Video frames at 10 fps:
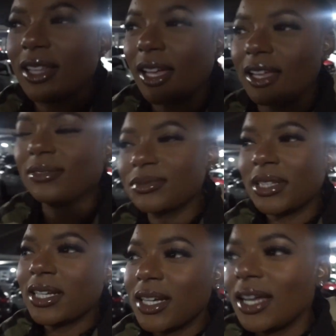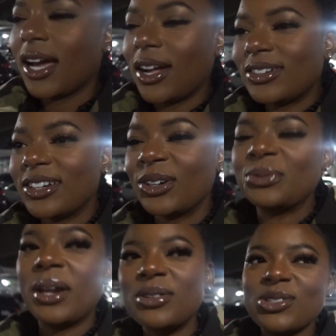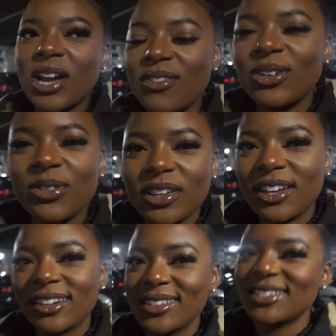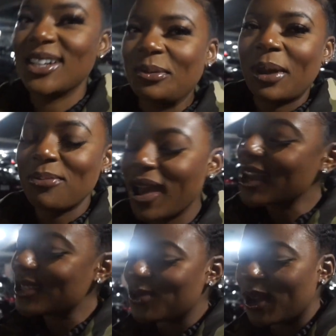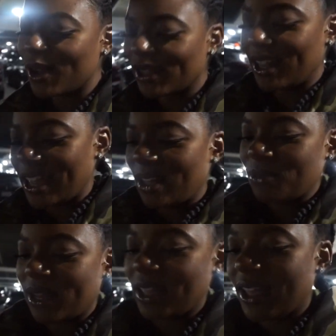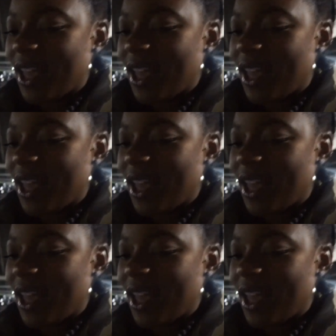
Like, I don't know, but I was driving over here listening to my Maxwell, getting in my